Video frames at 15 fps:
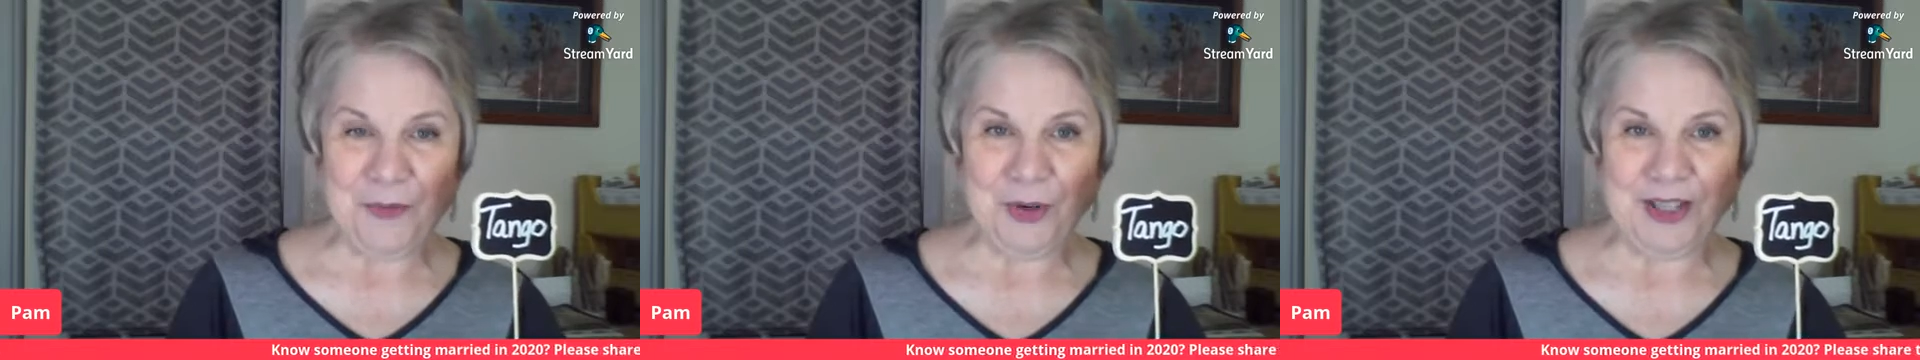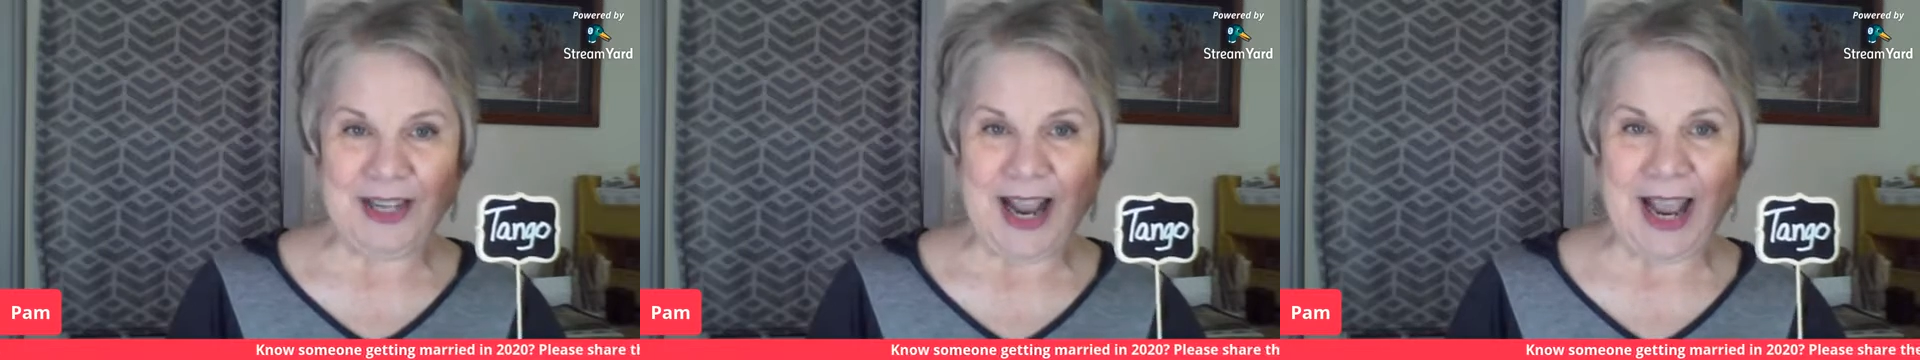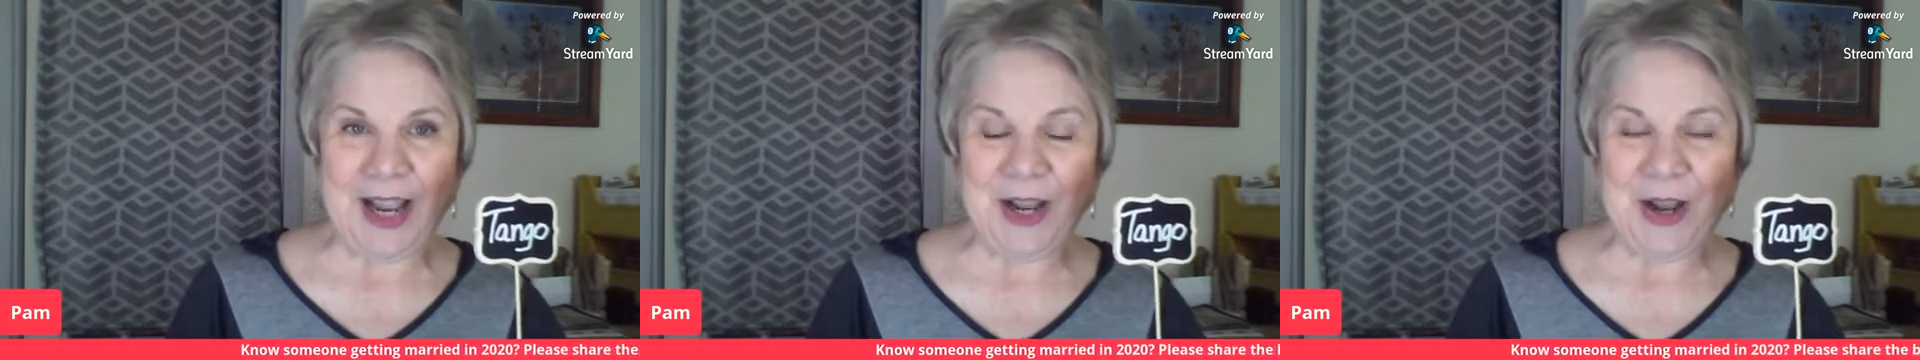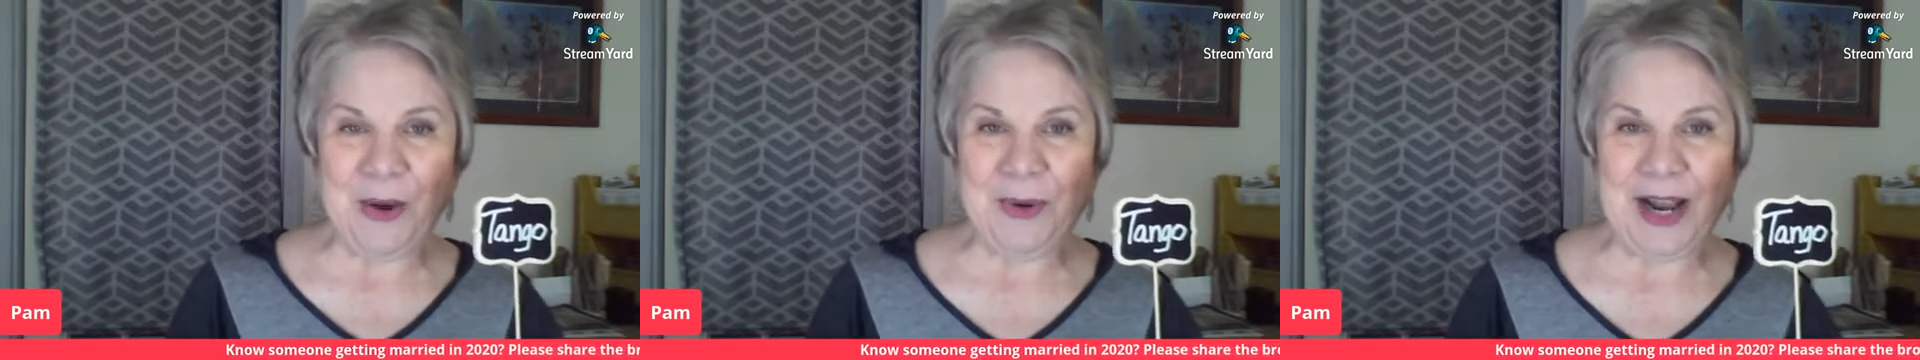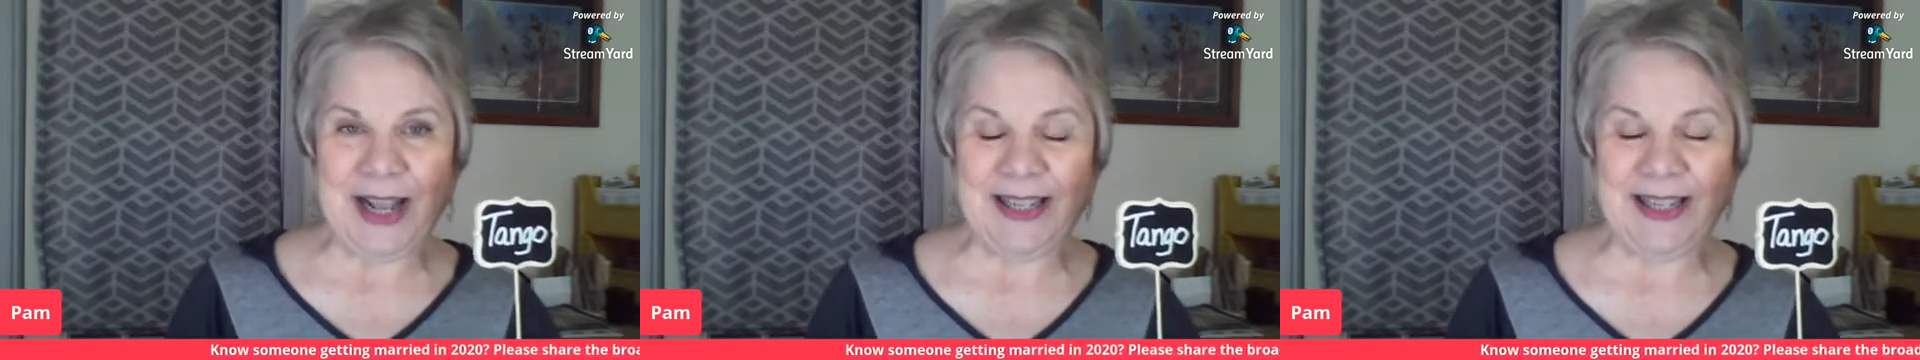For
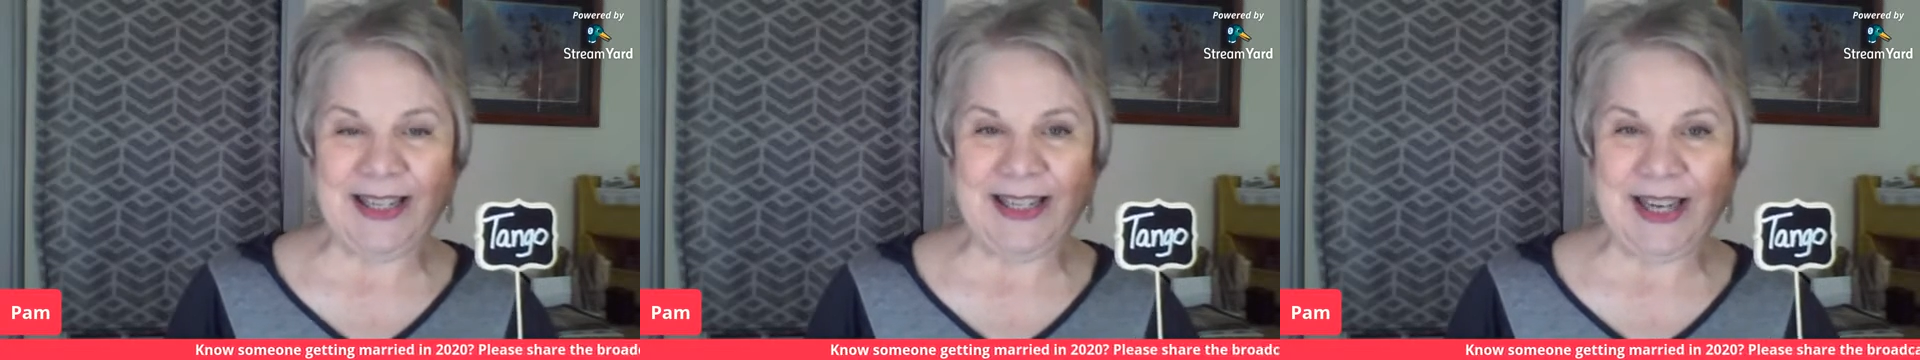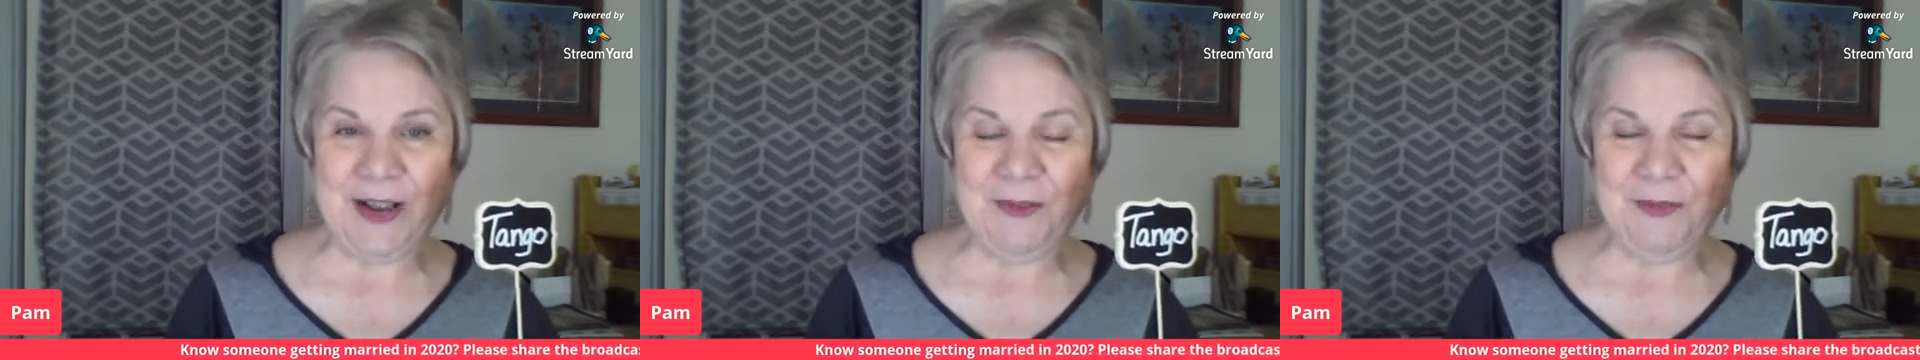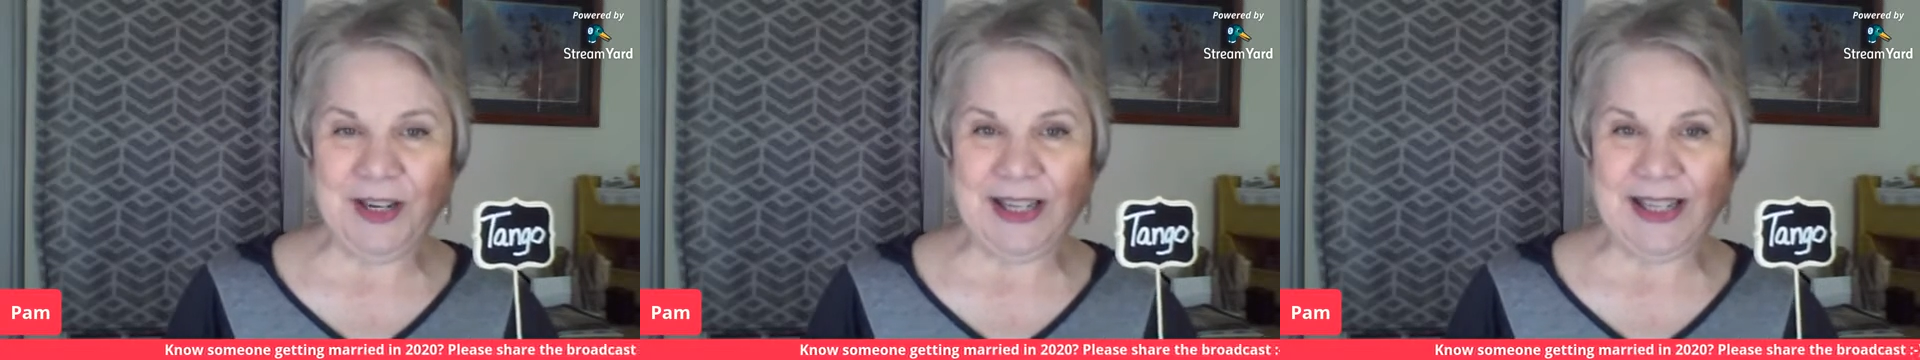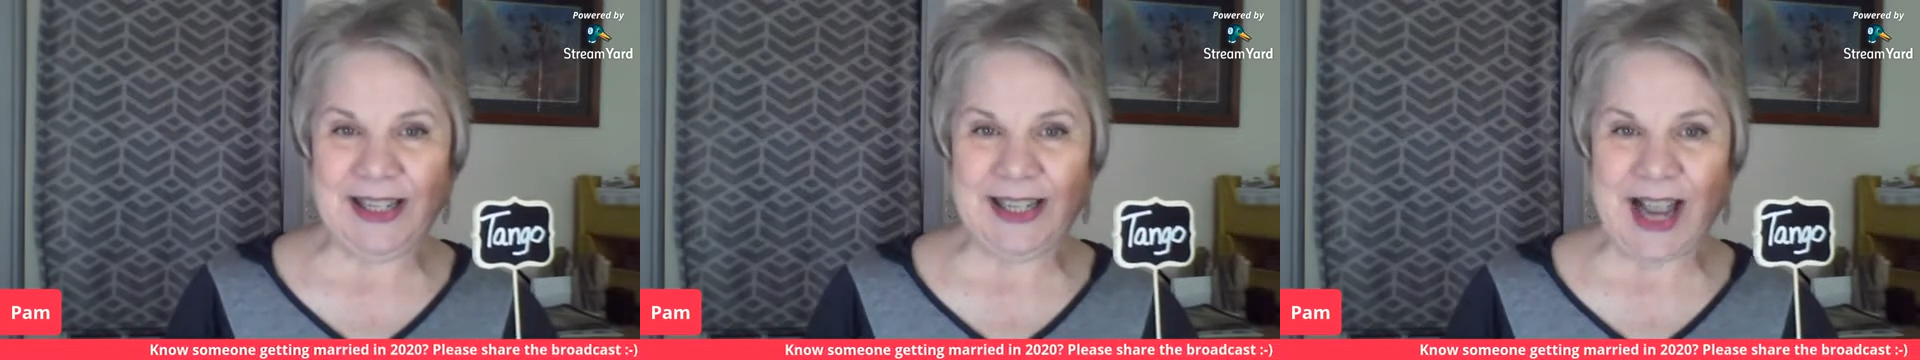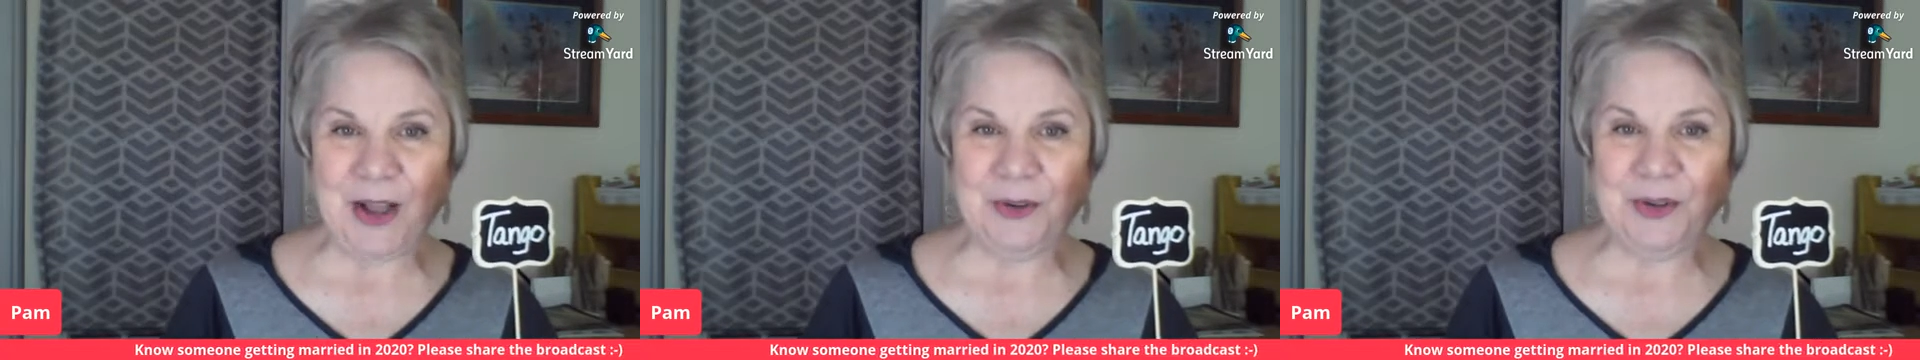tango, it has a definite
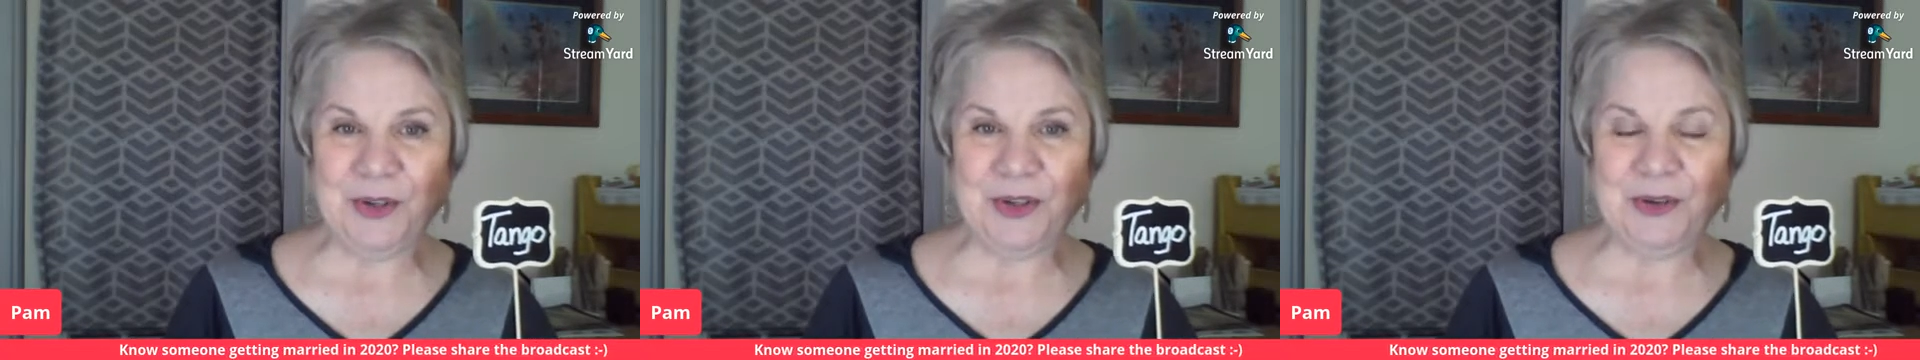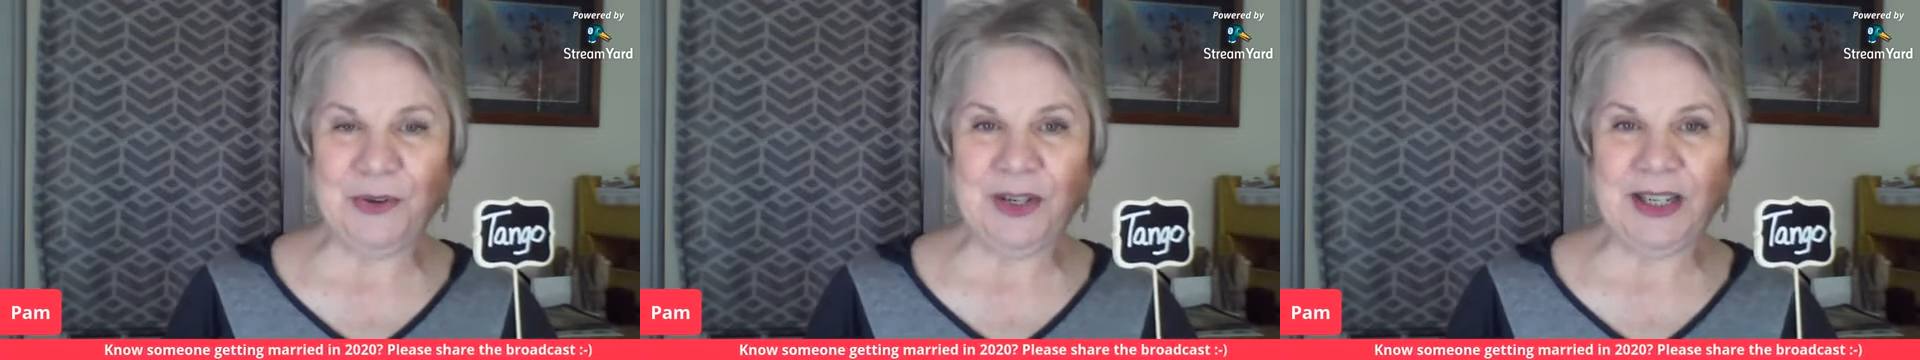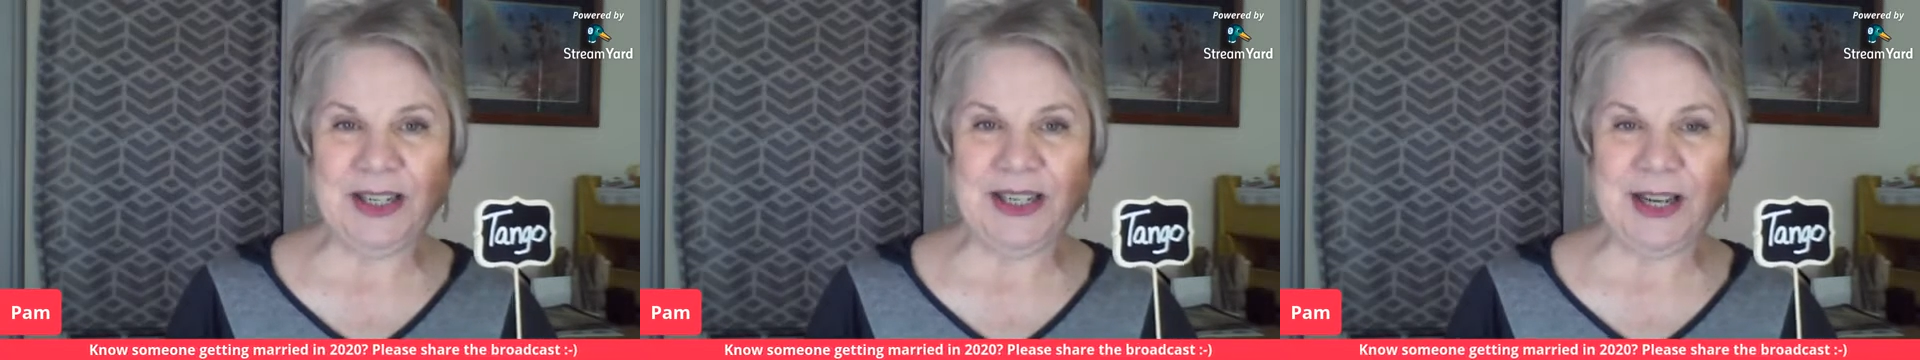sound to it,